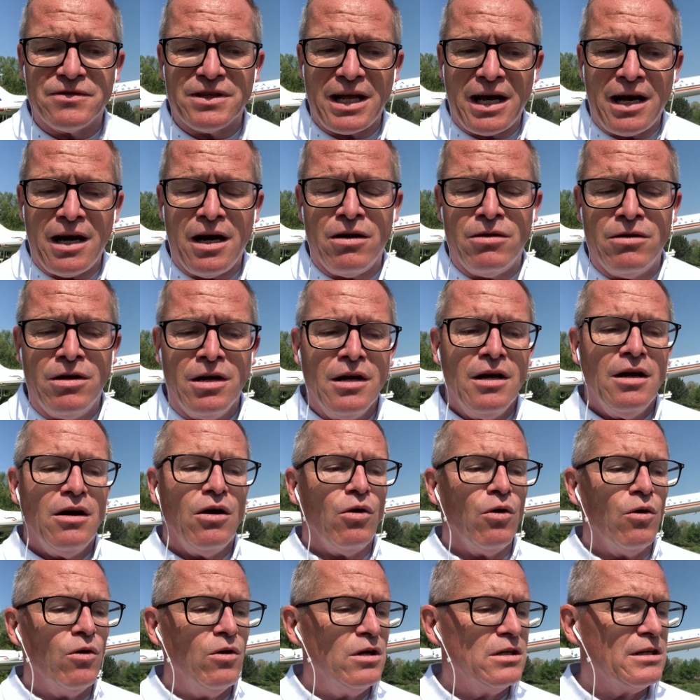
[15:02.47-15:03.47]
now
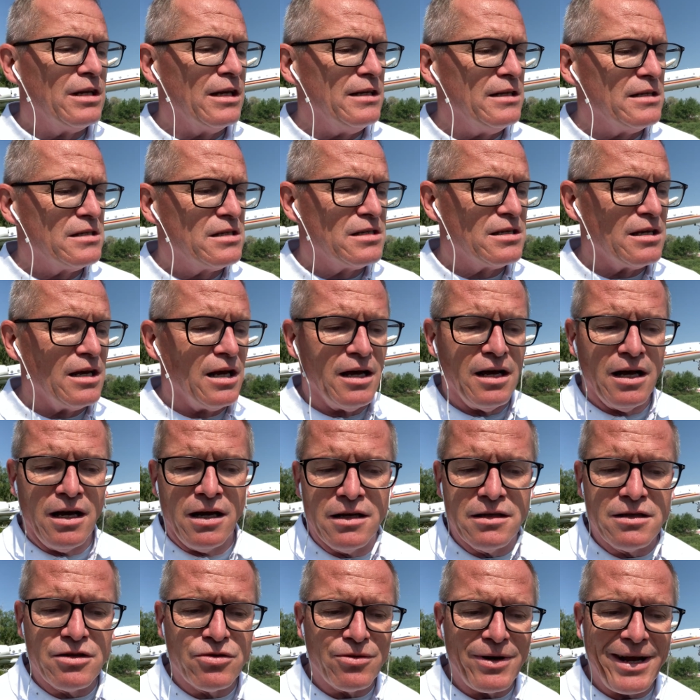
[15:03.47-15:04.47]
all this
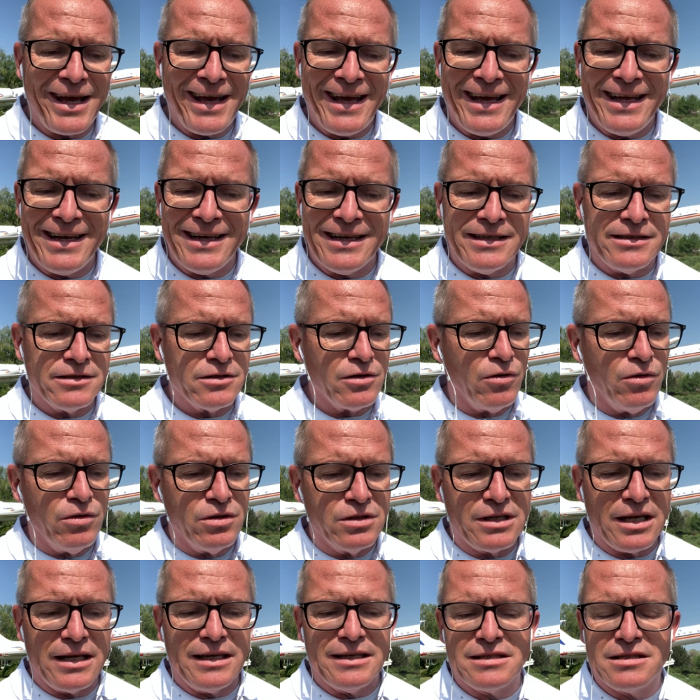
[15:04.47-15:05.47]
grain and all
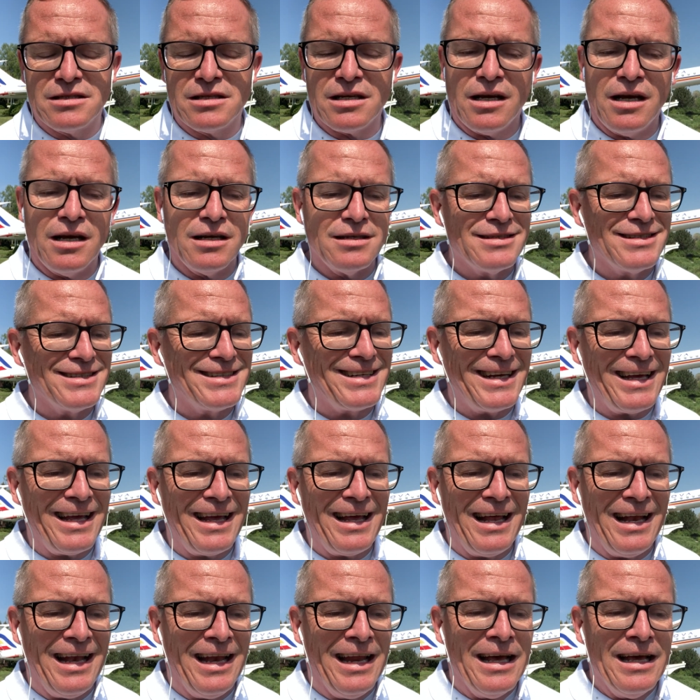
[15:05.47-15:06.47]
this
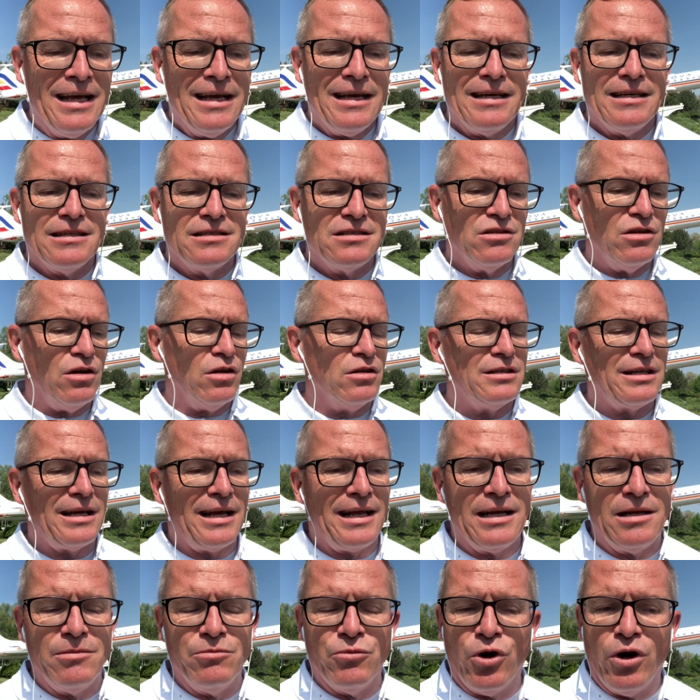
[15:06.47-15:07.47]
steel is not
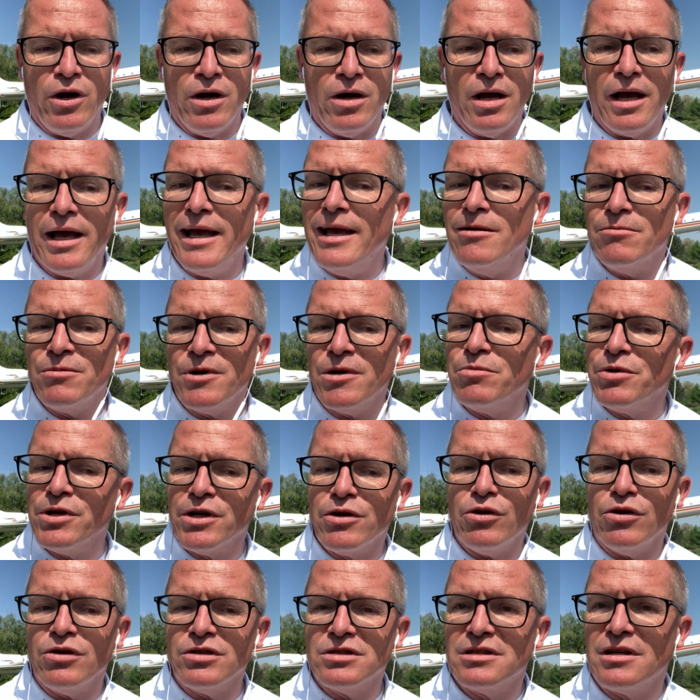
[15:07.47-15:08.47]
anymore able
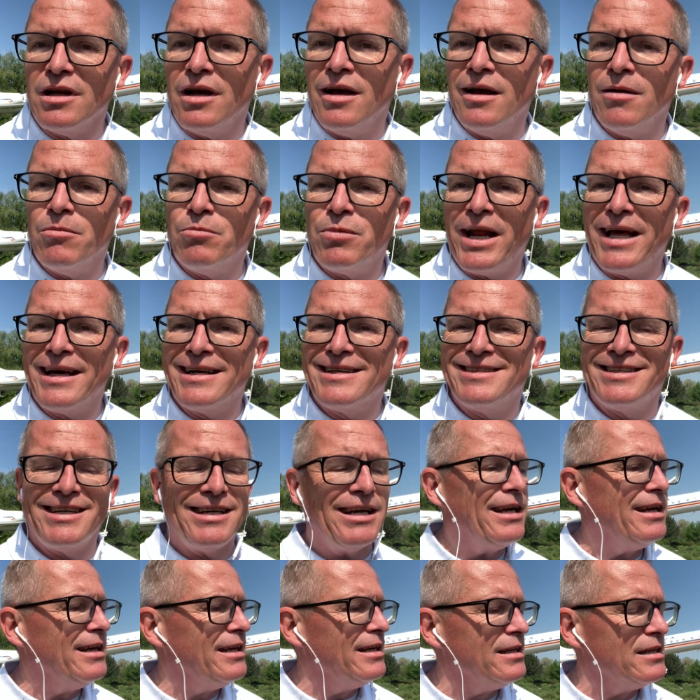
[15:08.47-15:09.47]
because the Black
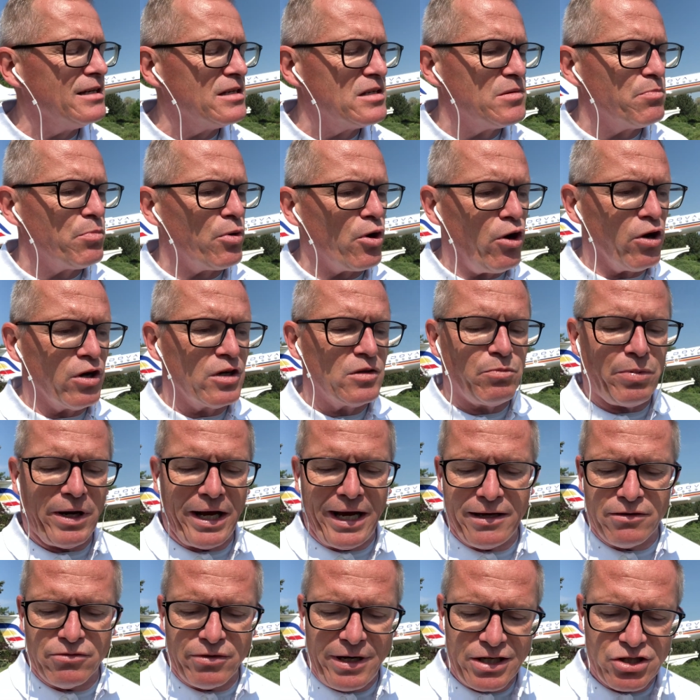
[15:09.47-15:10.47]
Sea is blocked
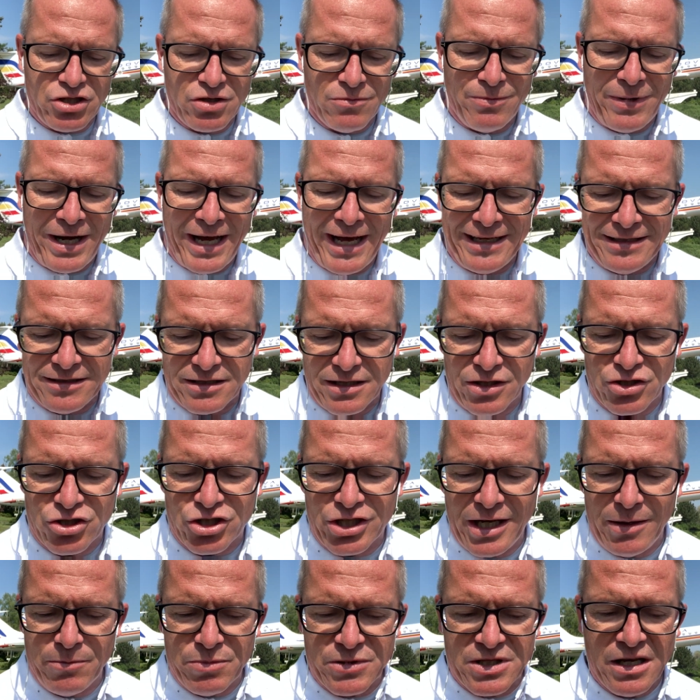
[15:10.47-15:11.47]
by Russian mines and
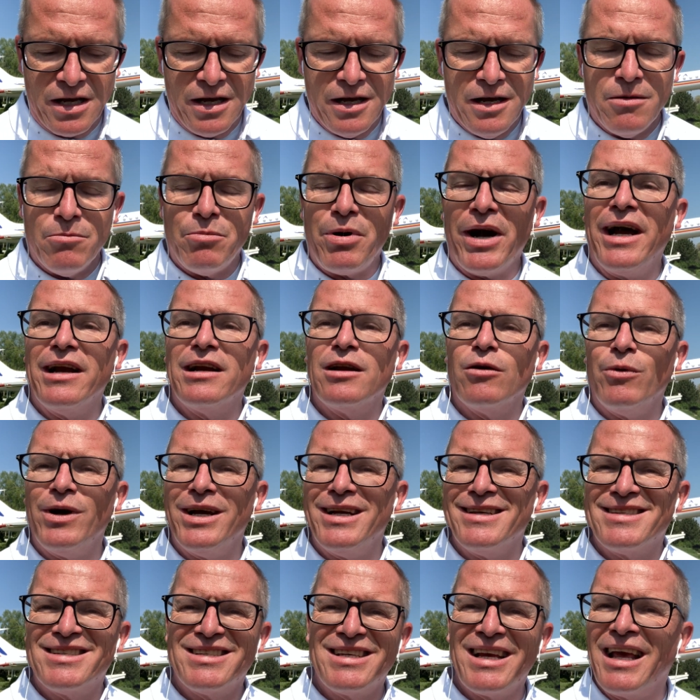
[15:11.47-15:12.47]
ships. By the way,
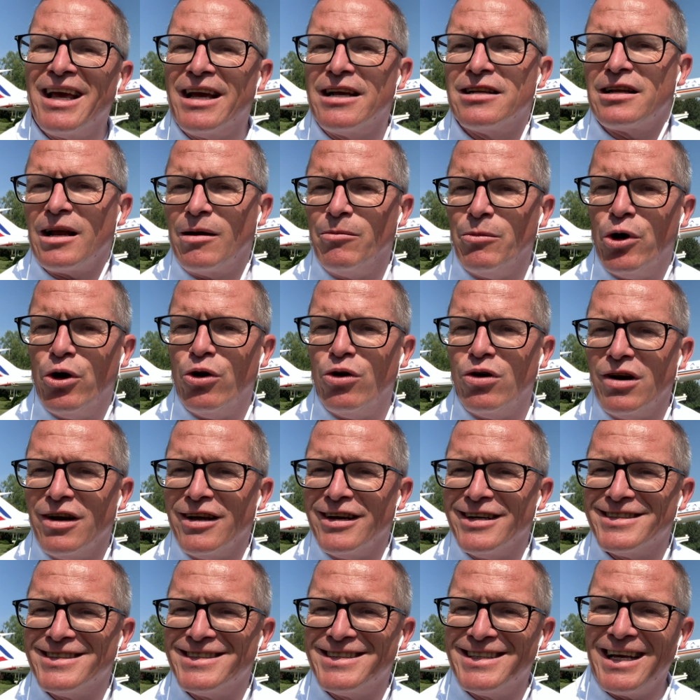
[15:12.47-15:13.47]
sink them
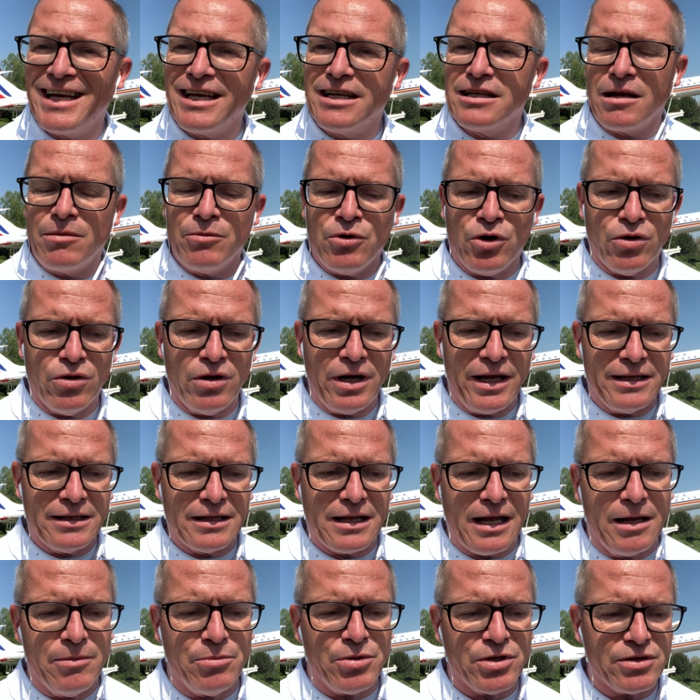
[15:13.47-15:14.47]
all and
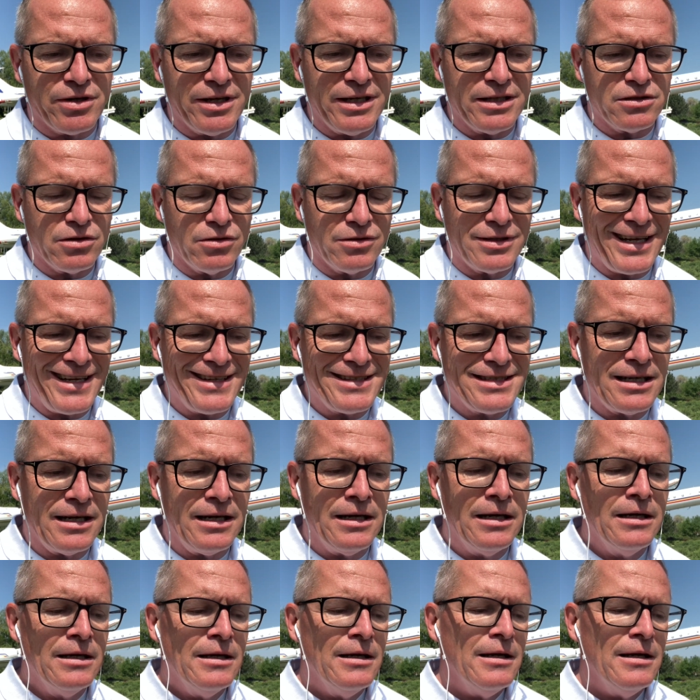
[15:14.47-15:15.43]
liberate Odessa.